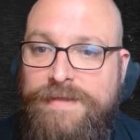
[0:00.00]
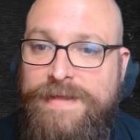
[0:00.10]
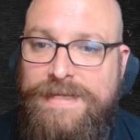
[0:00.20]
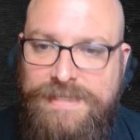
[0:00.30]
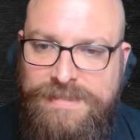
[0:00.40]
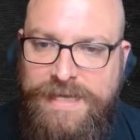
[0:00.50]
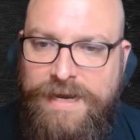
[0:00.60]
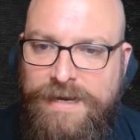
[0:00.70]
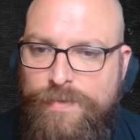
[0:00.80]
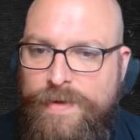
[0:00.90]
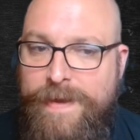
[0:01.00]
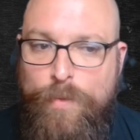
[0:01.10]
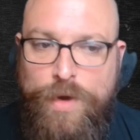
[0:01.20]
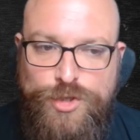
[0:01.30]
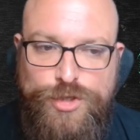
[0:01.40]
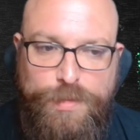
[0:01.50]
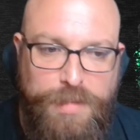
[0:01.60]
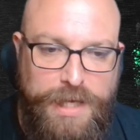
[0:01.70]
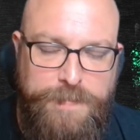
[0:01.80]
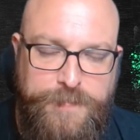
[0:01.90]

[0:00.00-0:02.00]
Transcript: And that's exactly where they want you to be.